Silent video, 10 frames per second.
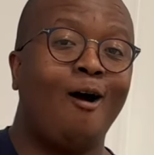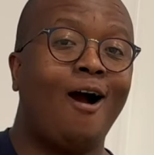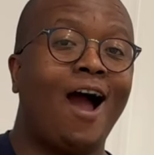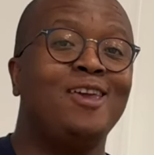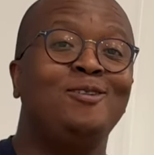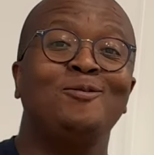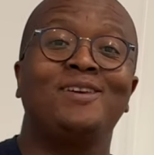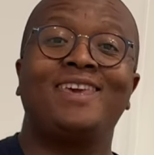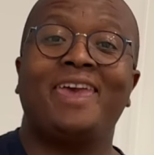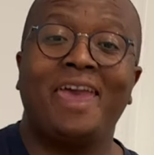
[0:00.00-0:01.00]
Are you
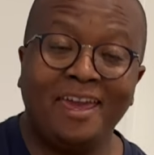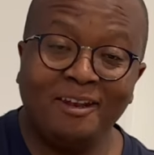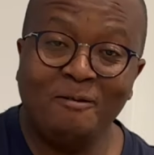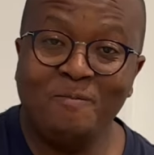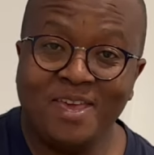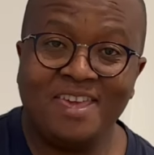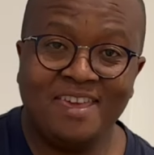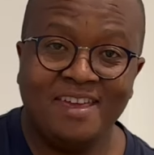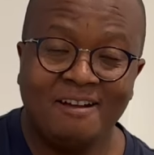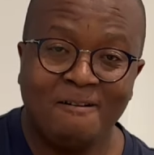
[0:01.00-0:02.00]
kidding
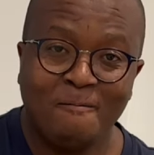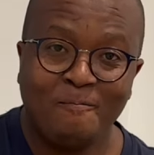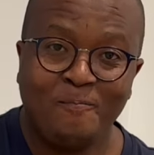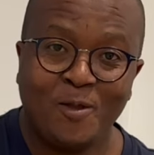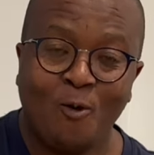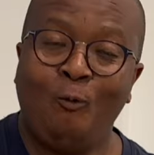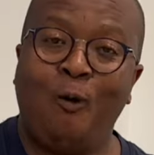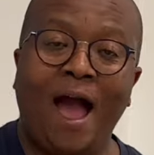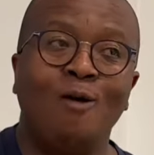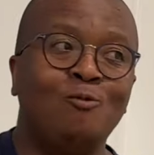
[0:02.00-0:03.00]
me?
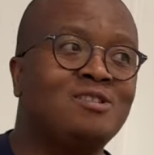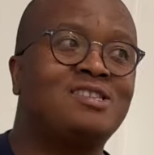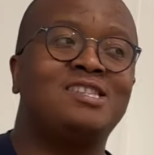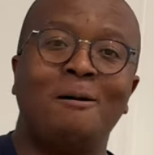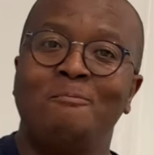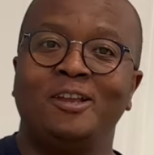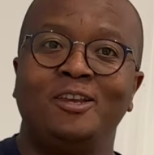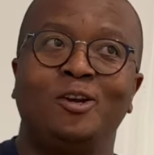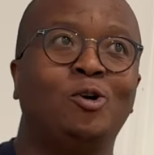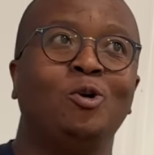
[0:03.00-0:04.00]
Why would somebody
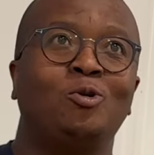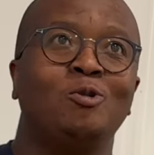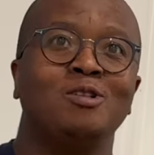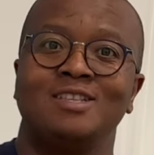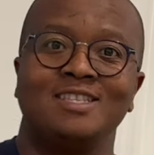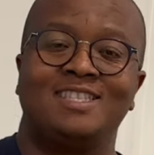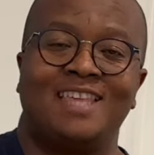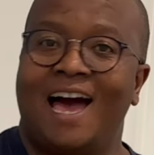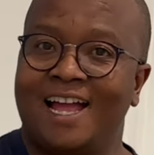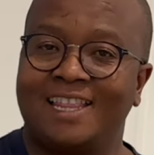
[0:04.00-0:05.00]
Google
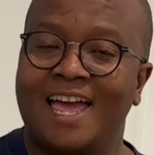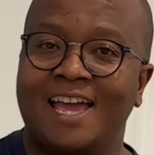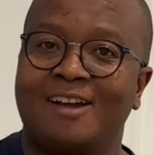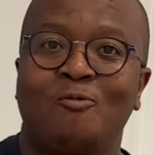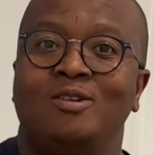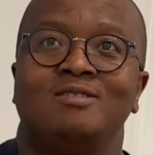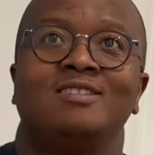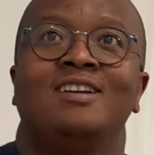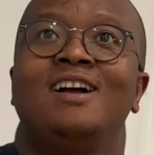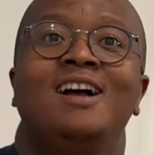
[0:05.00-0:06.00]
that? Like, what?
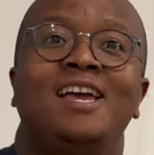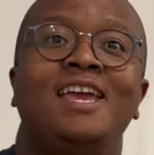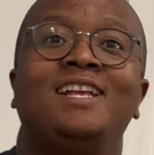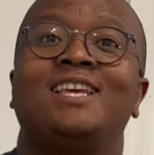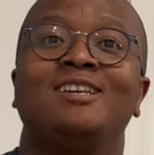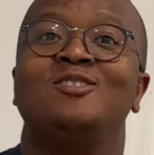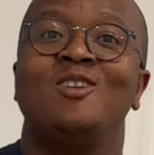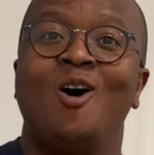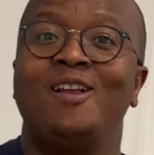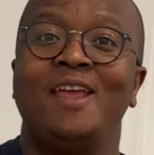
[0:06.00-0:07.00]
It does
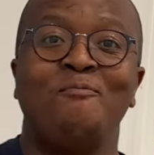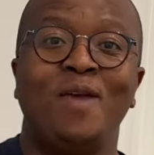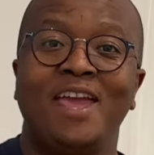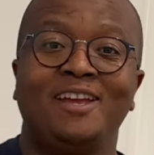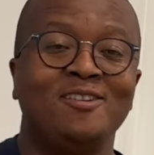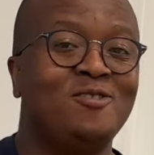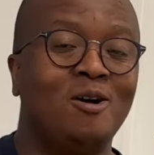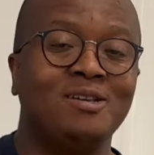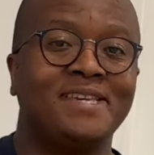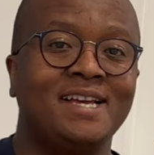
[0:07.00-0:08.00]
not make
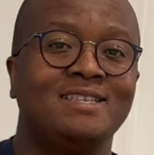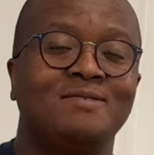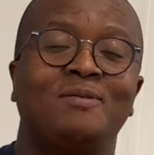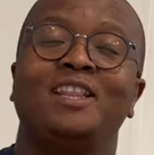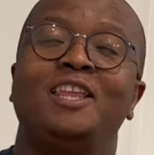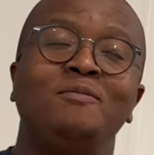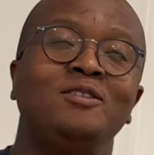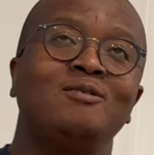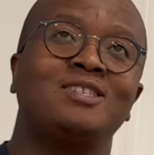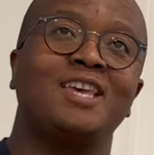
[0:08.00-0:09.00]
no sense. But let me
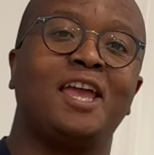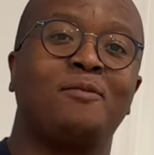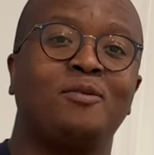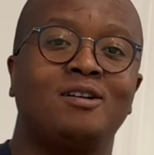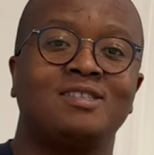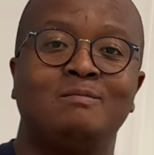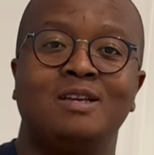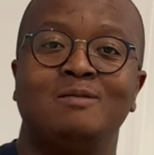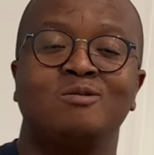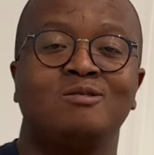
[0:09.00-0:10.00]
not say it, because
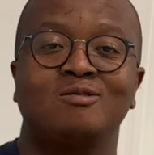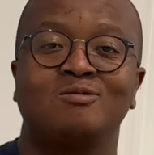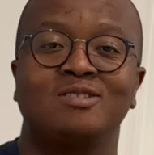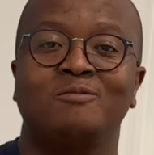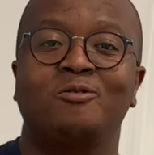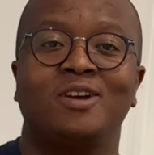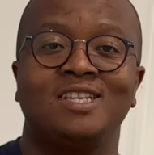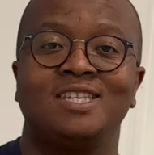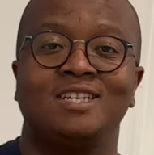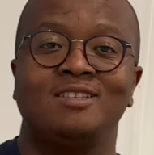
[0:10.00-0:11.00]
sometimes we Google some
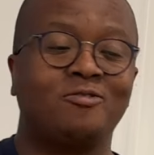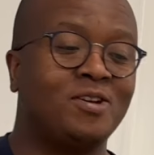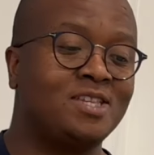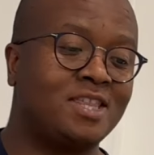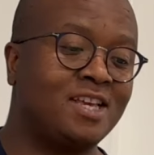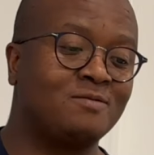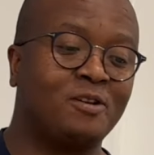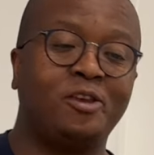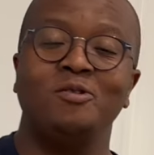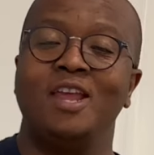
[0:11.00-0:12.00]
crazy, crazy things. But
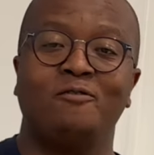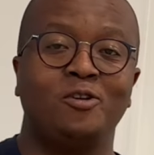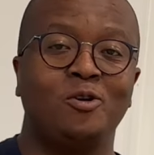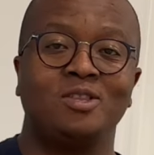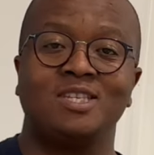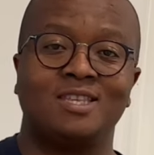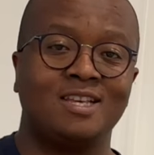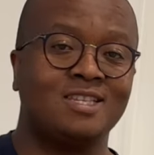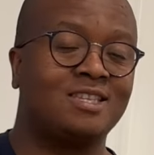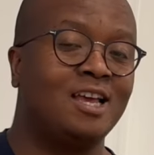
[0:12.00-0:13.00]
you never know, these
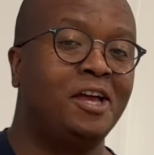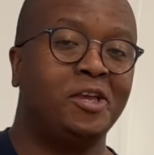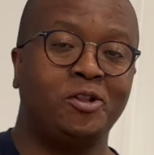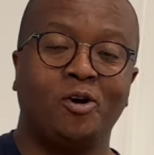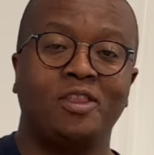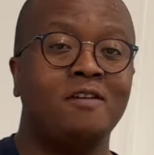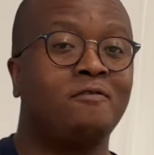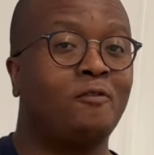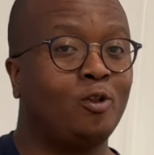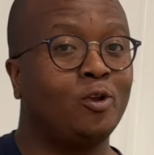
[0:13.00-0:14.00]
things, you know, they
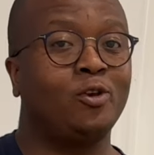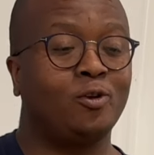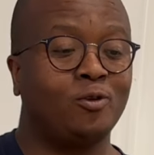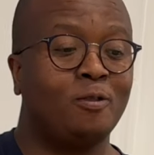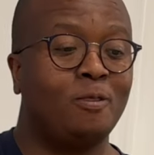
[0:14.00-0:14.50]
follow you.